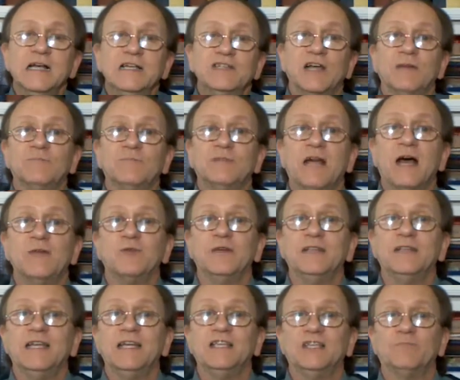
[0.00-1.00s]
Sometimes
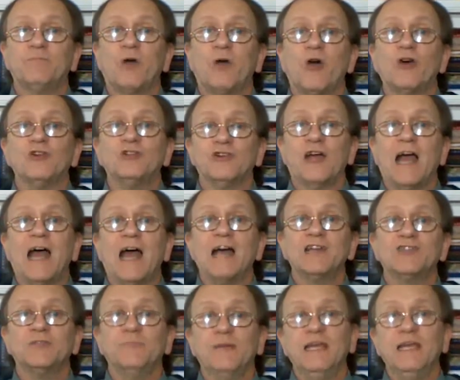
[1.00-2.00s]
we think departure
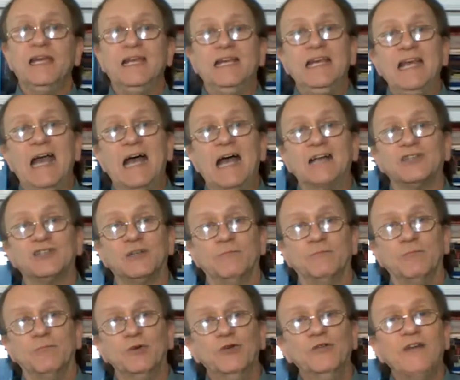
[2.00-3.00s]
has to mean he has to
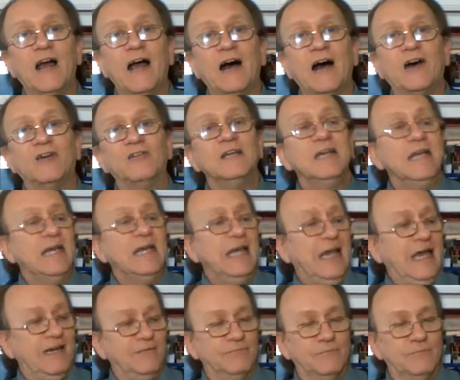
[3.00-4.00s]
move out
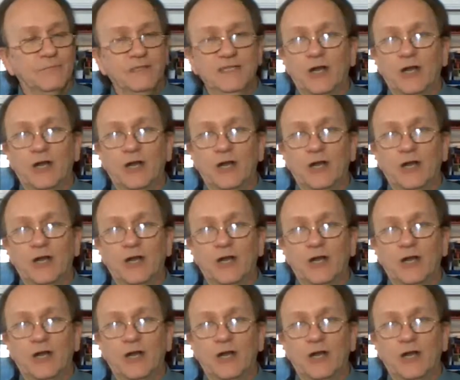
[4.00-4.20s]
and,